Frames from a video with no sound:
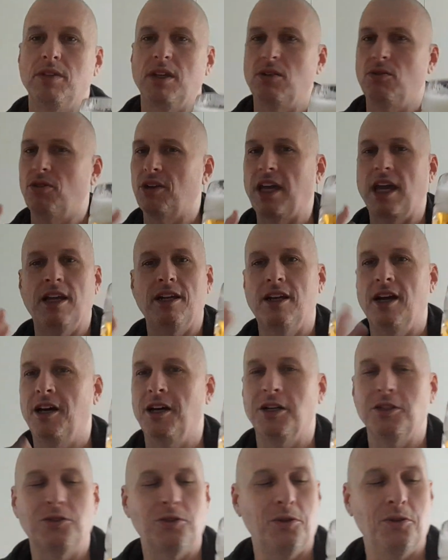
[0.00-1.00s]
You're not getting
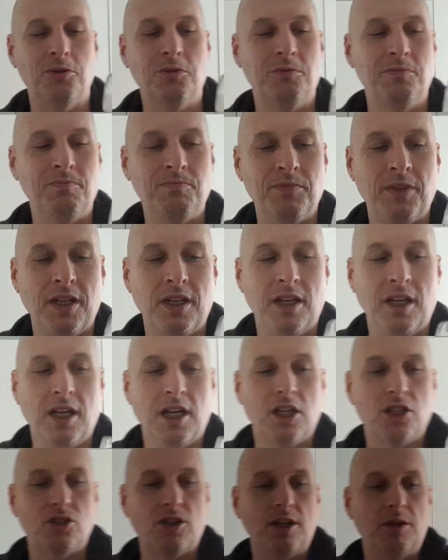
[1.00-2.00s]
that at all.
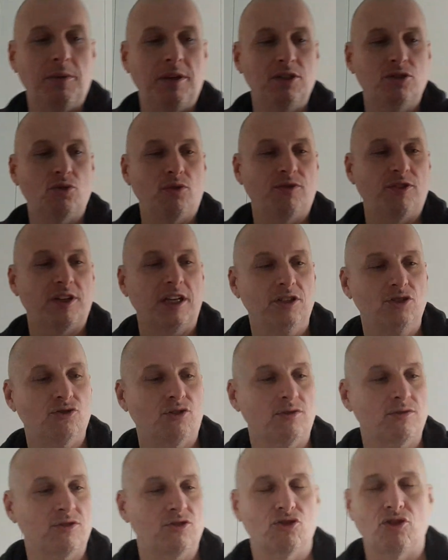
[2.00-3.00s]
So anyway, Sophie came
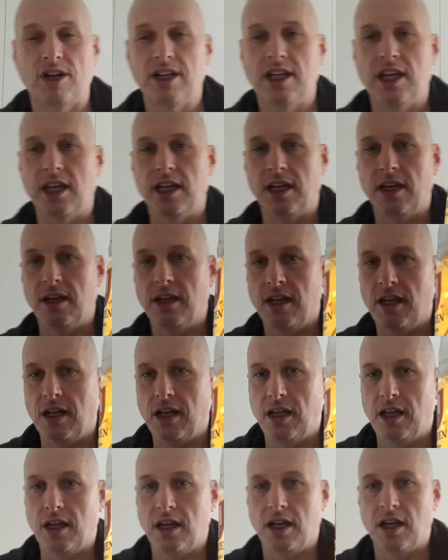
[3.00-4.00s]
drunk drinking
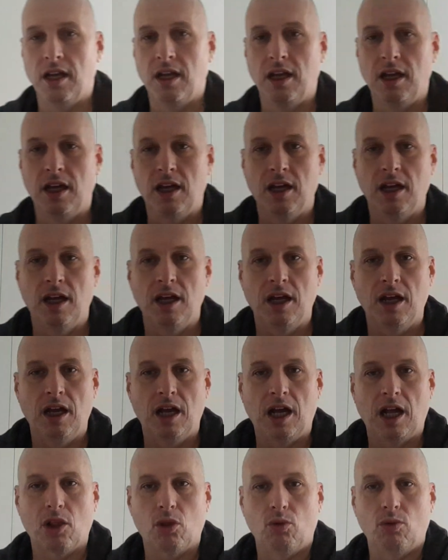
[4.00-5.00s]

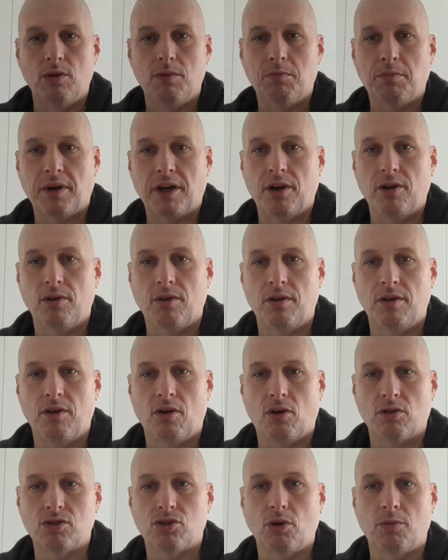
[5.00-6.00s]
a Lowenbrau
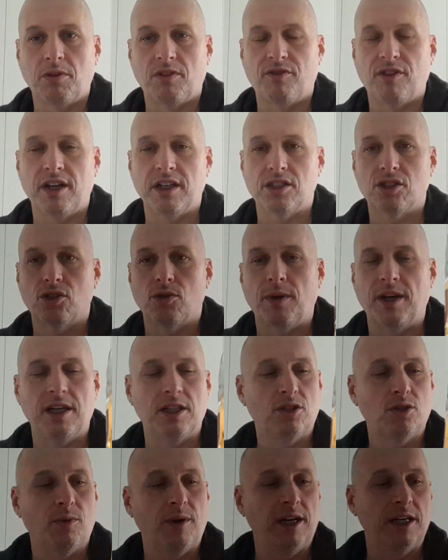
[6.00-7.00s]
Oktoberfest
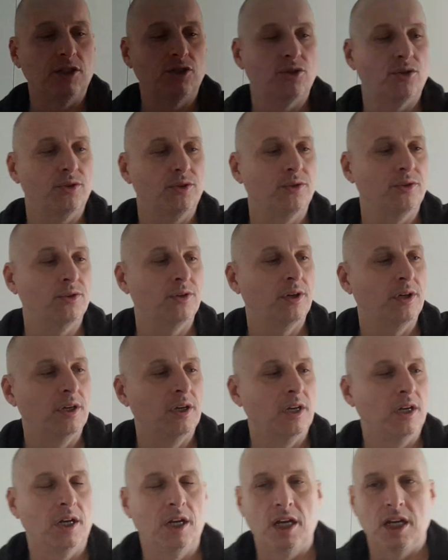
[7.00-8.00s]
2022.
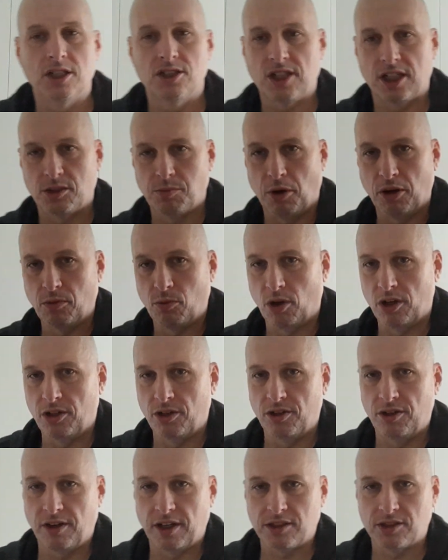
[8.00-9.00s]
6.1 on
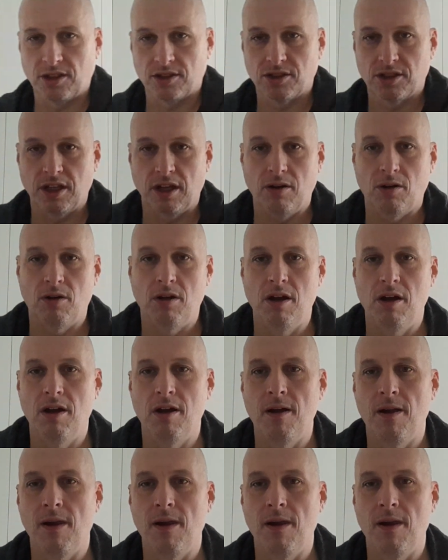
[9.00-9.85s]
a Richter scale.